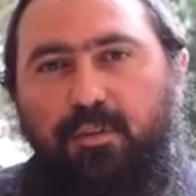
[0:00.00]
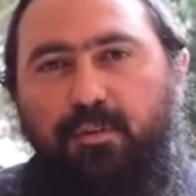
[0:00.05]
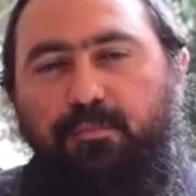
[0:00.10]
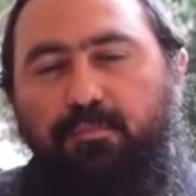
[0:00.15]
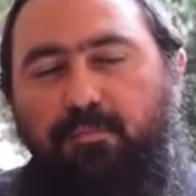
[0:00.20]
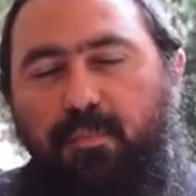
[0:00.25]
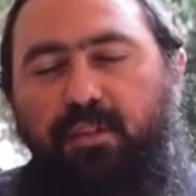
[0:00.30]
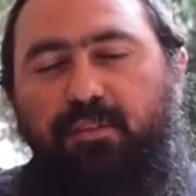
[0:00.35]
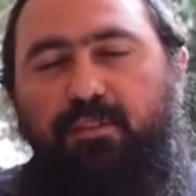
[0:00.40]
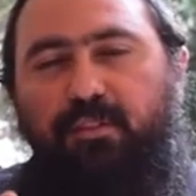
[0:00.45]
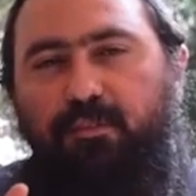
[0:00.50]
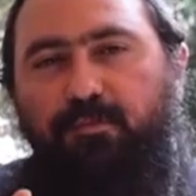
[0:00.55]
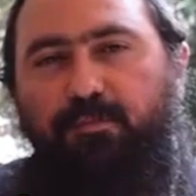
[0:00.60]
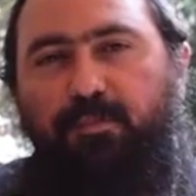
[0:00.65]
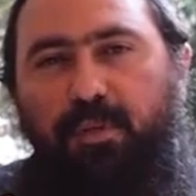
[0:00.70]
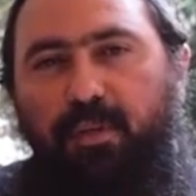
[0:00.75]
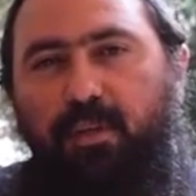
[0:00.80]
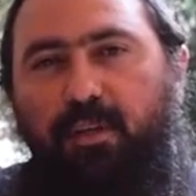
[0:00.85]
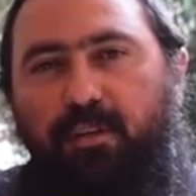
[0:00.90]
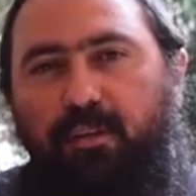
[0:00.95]
must have
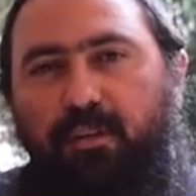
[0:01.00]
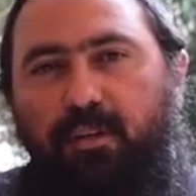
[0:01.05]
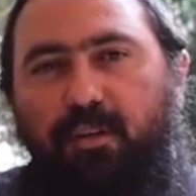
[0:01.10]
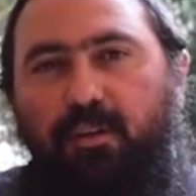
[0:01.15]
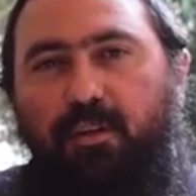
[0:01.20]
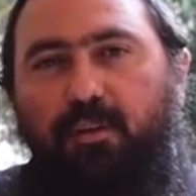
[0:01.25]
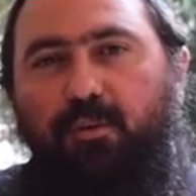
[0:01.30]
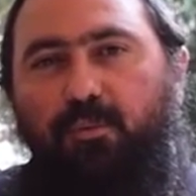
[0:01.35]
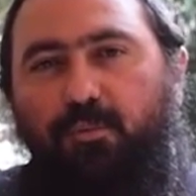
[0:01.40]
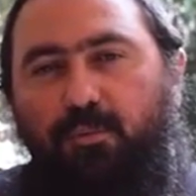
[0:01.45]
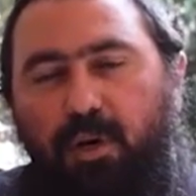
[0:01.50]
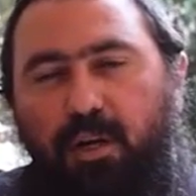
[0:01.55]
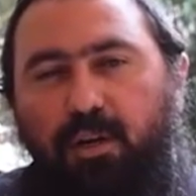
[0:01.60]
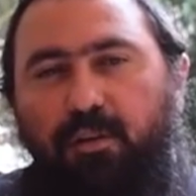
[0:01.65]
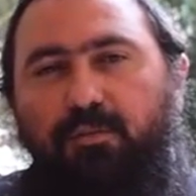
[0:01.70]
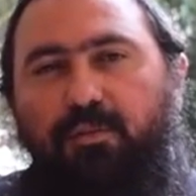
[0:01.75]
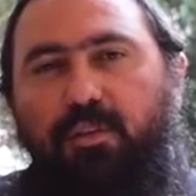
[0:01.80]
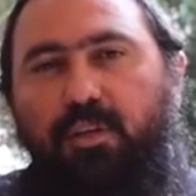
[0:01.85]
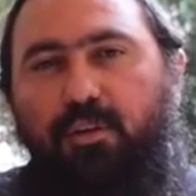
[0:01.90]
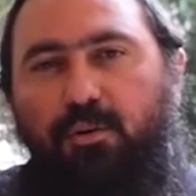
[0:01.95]
been one
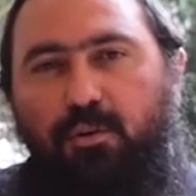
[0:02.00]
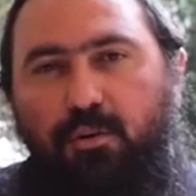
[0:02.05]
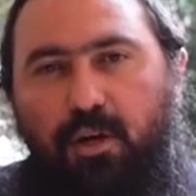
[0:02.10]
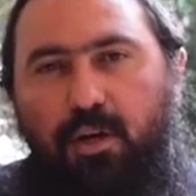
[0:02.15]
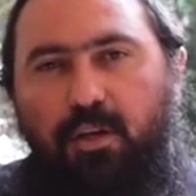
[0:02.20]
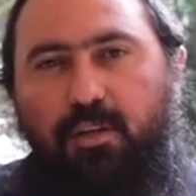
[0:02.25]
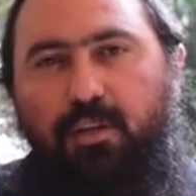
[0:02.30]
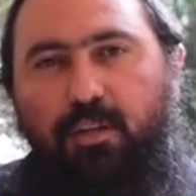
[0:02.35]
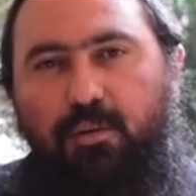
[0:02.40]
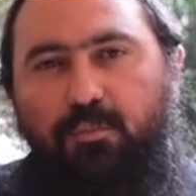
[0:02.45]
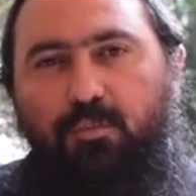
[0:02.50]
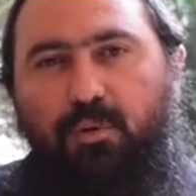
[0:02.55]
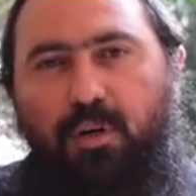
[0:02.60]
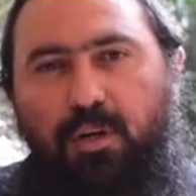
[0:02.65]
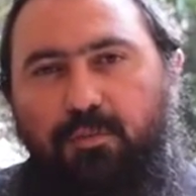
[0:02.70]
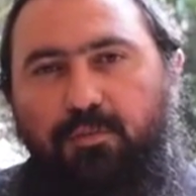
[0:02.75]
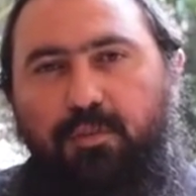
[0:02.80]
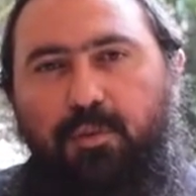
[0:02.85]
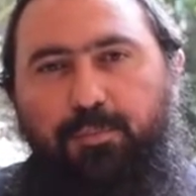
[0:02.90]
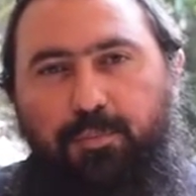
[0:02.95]
of the Kohanim, one
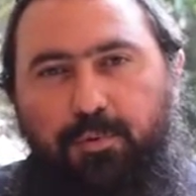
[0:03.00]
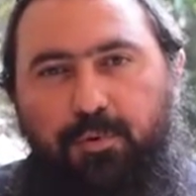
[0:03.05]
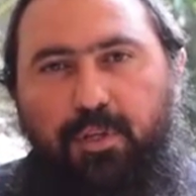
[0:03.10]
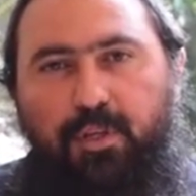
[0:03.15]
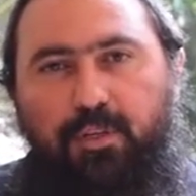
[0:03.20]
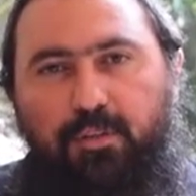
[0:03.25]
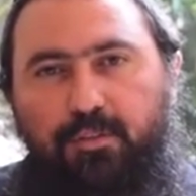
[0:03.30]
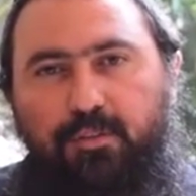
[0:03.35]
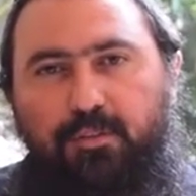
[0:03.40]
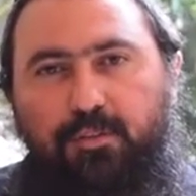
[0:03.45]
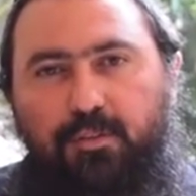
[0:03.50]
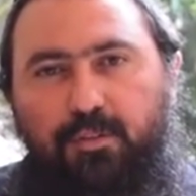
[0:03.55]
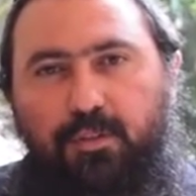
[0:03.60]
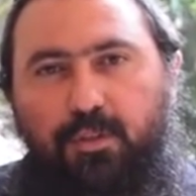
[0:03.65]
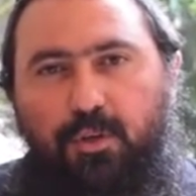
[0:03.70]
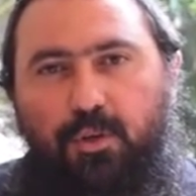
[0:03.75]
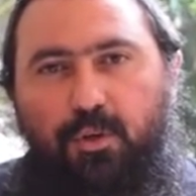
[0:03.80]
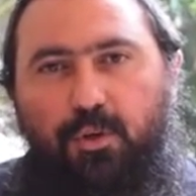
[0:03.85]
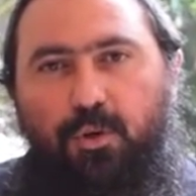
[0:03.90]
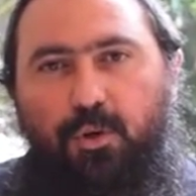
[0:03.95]
of the priests,
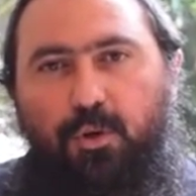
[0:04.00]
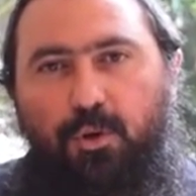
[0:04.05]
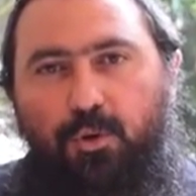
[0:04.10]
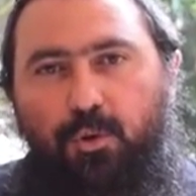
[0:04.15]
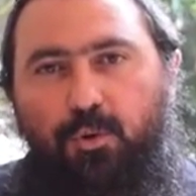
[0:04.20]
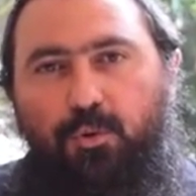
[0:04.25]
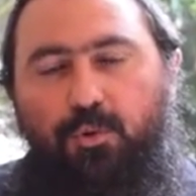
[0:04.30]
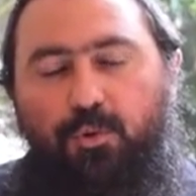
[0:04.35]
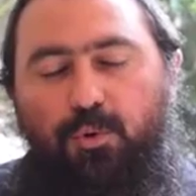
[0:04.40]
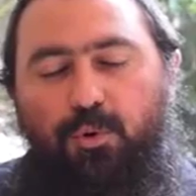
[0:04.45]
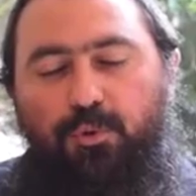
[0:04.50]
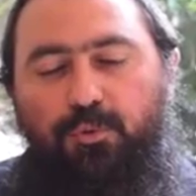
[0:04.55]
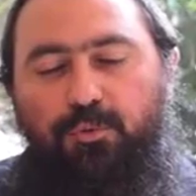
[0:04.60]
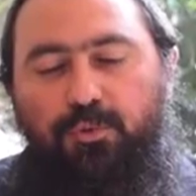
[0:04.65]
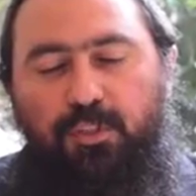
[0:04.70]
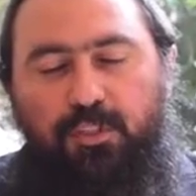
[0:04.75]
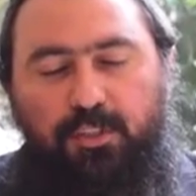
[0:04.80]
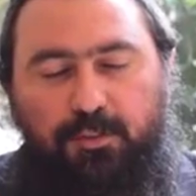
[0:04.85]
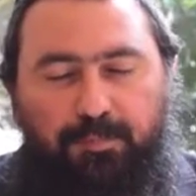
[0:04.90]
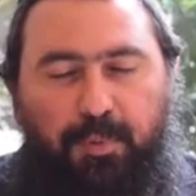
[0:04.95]
who,
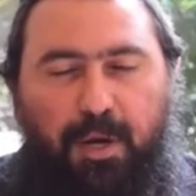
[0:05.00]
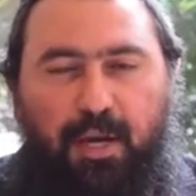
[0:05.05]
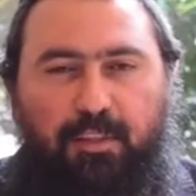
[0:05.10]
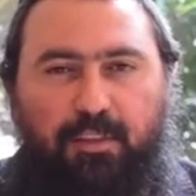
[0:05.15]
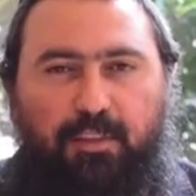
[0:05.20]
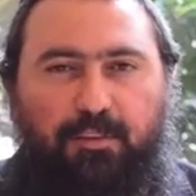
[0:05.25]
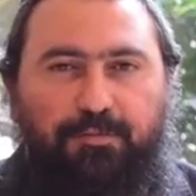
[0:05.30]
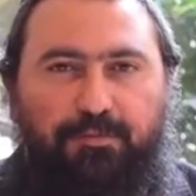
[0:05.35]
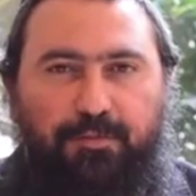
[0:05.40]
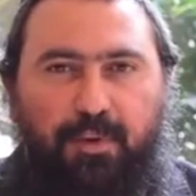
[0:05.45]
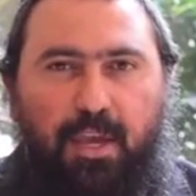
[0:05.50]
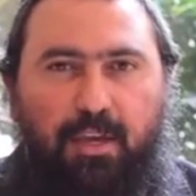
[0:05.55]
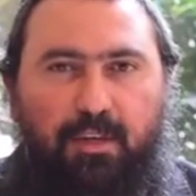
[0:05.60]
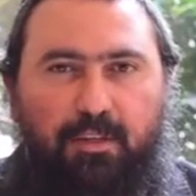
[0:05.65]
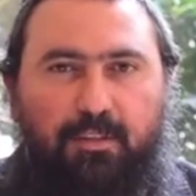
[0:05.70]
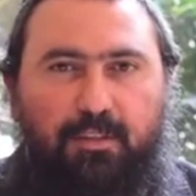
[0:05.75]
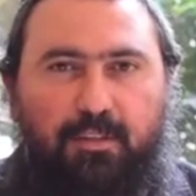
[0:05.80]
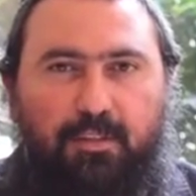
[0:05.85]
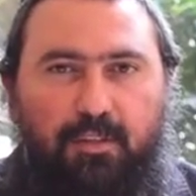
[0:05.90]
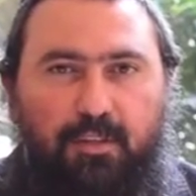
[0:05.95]
despite the
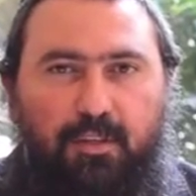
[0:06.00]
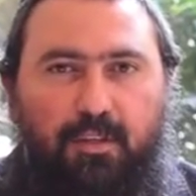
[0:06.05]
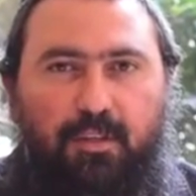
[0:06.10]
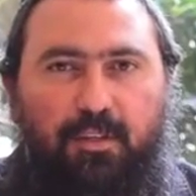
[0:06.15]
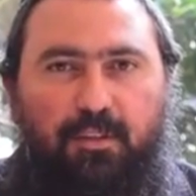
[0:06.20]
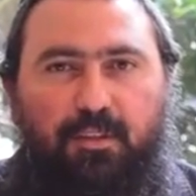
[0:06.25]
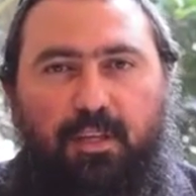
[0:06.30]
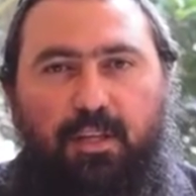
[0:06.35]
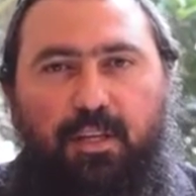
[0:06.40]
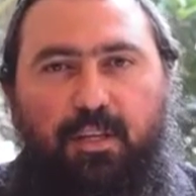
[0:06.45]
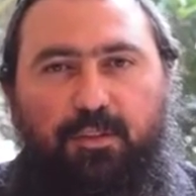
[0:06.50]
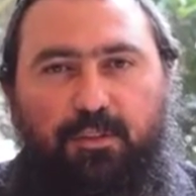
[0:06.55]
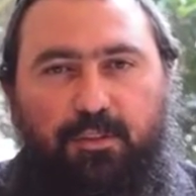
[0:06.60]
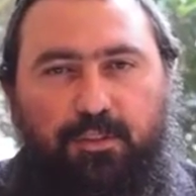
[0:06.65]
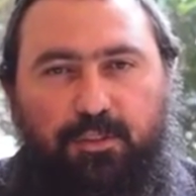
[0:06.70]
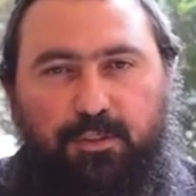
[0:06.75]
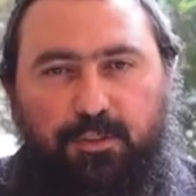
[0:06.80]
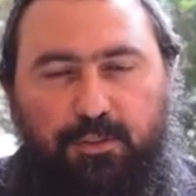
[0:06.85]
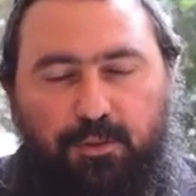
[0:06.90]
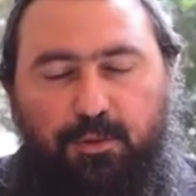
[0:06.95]
fact that he
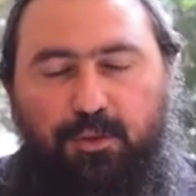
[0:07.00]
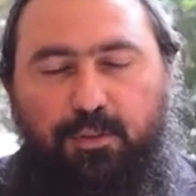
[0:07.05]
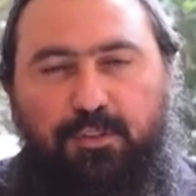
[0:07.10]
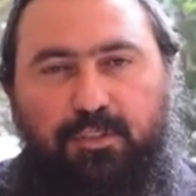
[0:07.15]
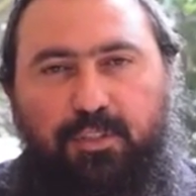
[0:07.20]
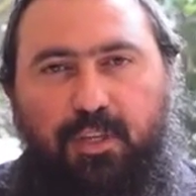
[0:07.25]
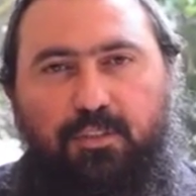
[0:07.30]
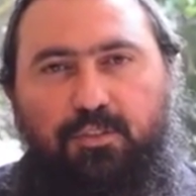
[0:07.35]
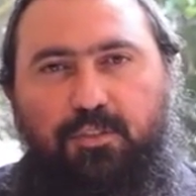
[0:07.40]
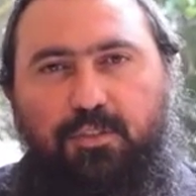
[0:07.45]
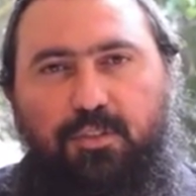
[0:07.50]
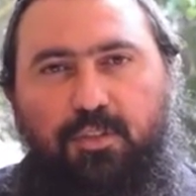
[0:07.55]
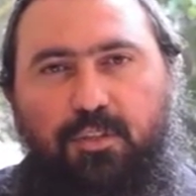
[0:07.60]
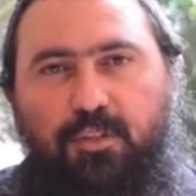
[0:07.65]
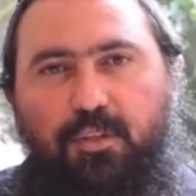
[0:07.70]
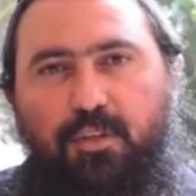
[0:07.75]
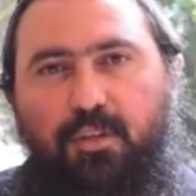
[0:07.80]
saw such